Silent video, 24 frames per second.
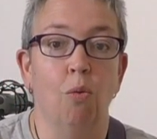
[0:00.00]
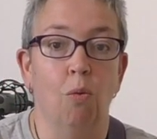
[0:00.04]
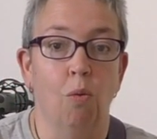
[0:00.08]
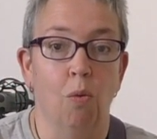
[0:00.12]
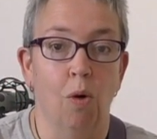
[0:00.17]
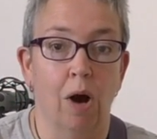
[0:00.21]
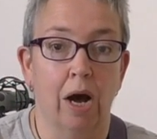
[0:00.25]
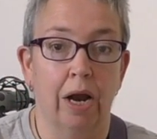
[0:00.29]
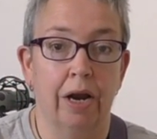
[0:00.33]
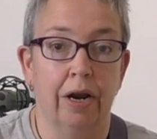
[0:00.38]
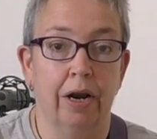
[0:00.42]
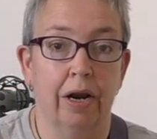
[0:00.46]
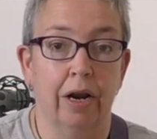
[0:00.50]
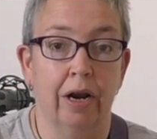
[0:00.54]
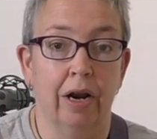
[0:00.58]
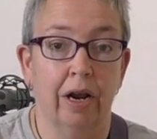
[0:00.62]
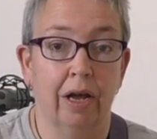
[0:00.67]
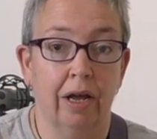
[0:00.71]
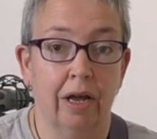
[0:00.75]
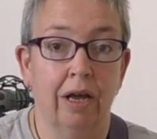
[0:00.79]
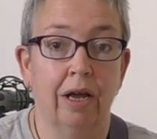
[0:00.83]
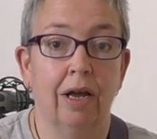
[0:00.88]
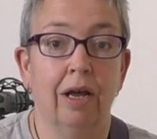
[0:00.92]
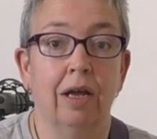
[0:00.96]

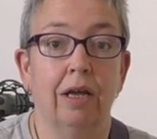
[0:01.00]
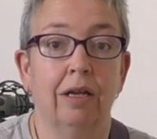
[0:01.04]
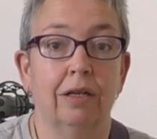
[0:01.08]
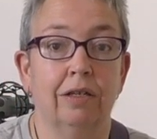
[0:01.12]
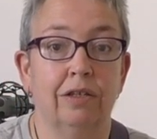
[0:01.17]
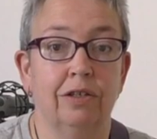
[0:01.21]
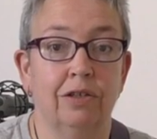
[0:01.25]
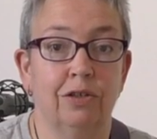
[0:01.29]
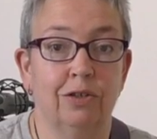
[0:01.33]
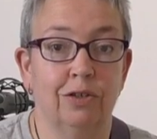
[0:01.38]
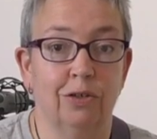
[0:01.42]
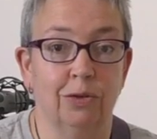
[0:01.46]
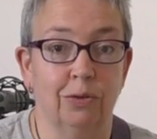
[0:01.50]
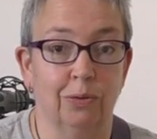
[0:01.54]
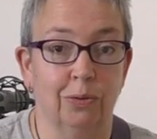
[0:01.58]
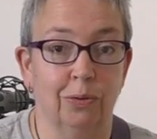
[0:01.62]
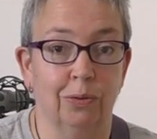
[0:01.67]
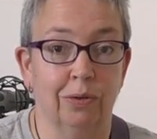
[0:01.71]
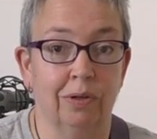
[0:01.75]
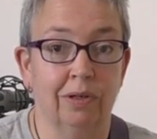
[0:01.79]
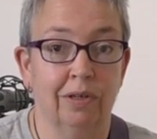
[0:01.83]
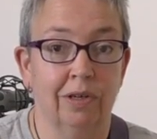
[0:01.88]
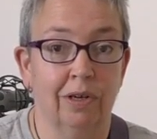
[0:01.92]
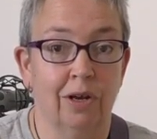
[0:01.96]
One,
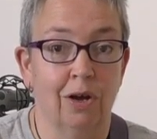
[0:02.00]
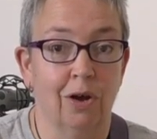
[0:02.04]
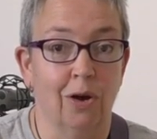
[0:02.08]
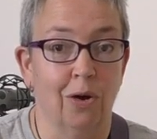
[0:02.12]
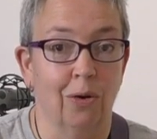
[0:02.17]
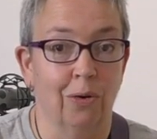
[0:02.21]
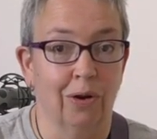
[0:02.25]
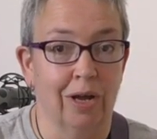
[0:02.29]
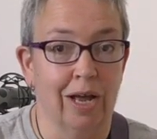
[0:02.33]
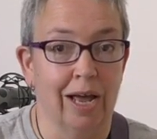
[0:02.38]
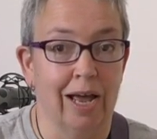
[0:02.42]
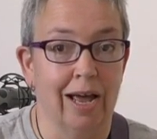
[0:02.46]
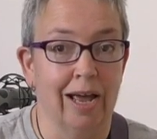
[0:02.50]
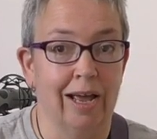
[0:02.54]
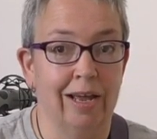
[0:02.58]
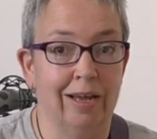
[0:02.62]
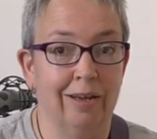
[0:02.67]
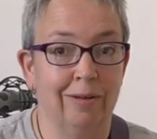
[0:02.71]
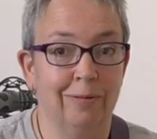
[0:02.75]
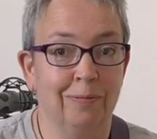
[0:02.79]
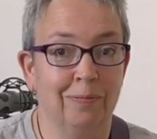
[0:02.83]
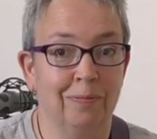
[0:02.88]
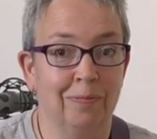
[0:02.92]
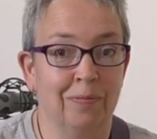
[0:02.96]
two.
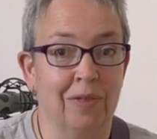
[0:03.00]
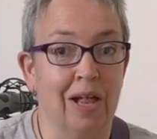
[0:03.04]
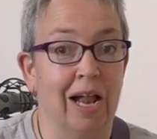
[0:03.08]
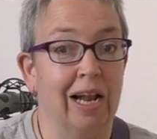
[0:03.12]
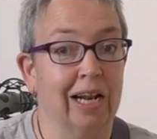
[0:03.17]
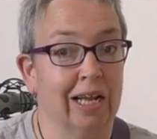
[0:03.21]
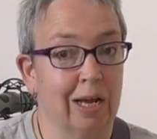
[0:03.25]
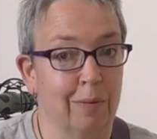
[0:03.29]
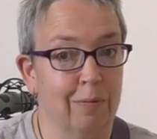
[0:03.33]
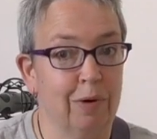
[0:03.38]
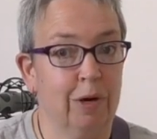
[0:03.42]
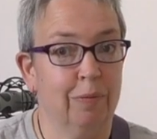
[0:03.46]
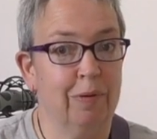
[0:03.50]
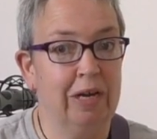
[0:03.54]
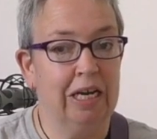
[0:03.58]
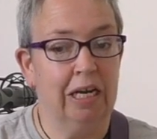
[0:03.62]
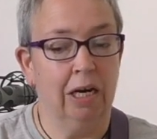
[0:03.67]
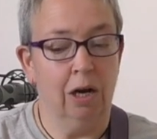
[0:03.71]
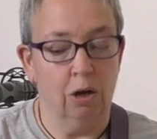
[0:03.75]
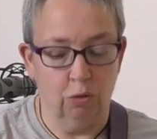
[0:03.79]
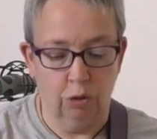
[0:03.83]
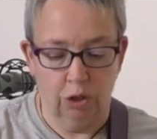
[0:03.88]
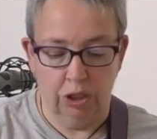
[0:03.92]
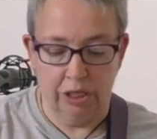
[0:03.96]
Okay. I'll come in a bit
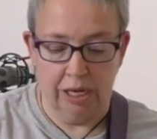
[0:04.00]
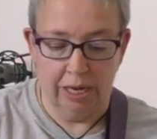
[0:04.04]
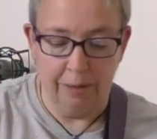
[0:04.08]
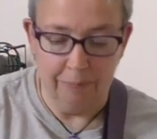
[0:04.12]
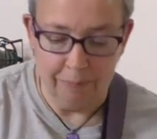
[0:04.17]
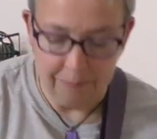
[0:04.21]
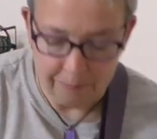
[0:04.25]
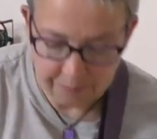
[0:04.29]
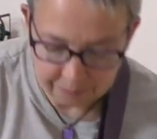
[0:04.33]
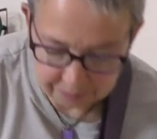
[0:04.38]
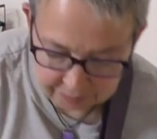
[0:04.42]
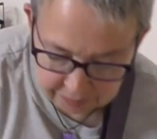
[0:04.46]
closer.